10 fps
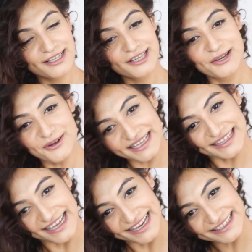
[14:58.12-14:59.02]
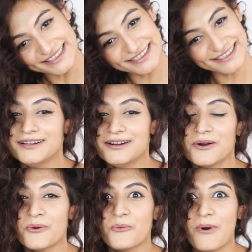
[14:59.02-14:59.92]
Look at that.
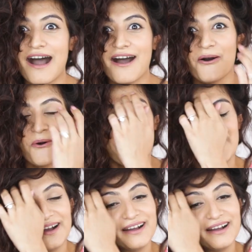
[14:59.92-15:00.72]
Wow.